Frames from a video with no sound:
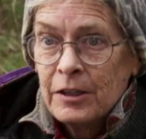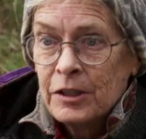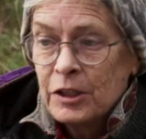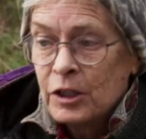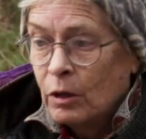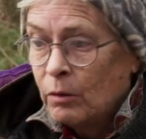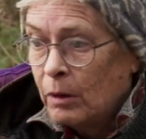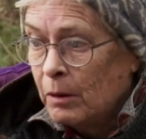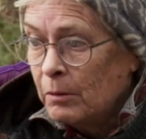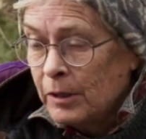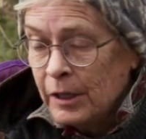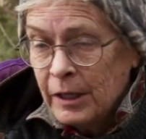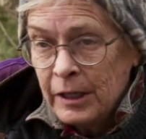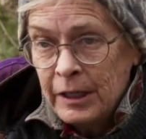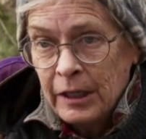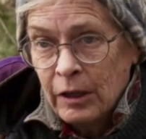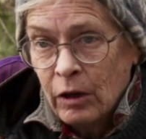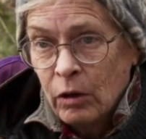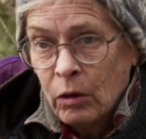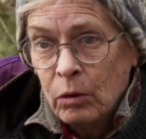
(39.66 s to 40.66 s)
So I'm going to
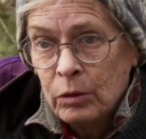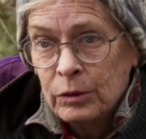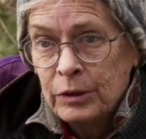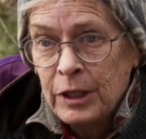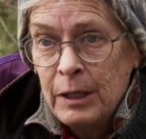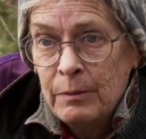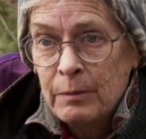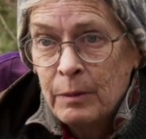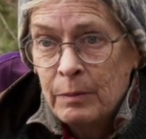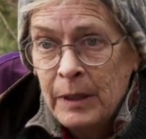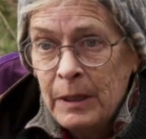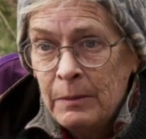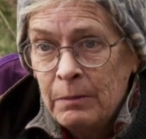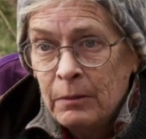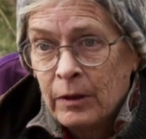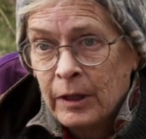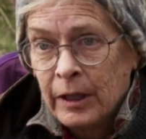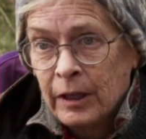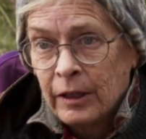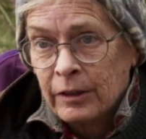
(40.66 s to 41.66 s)
need a whole team of
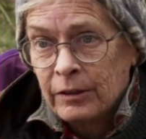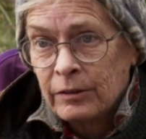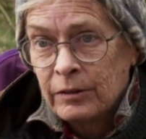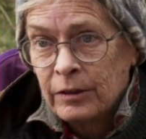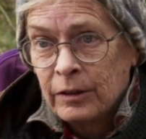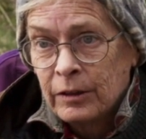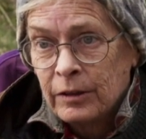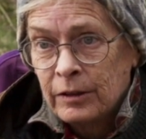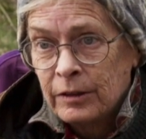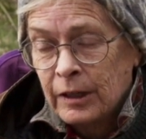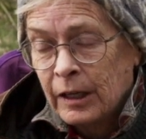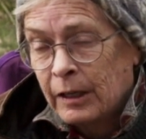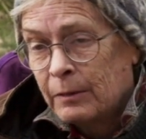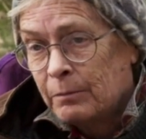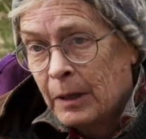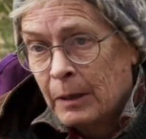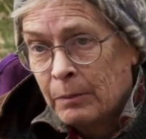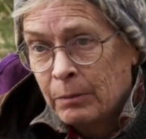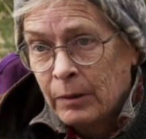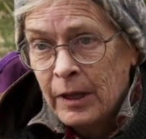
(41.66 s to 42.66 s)
people here to, to
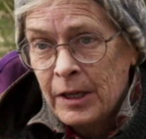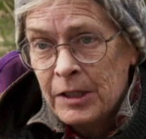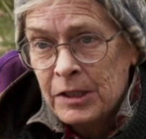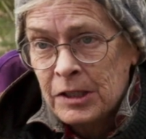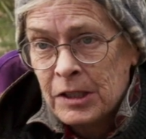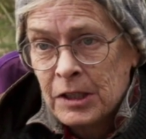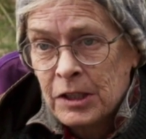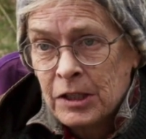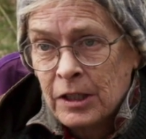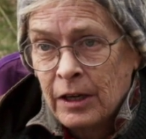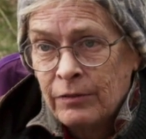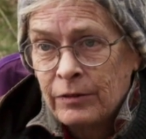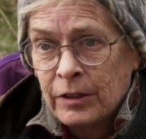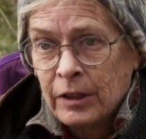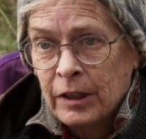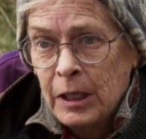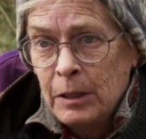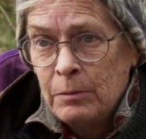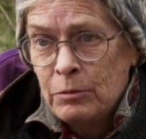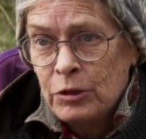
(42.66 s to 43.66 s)
take my place and stuff
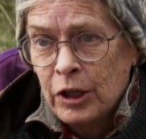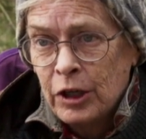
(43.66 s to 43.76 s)
to keep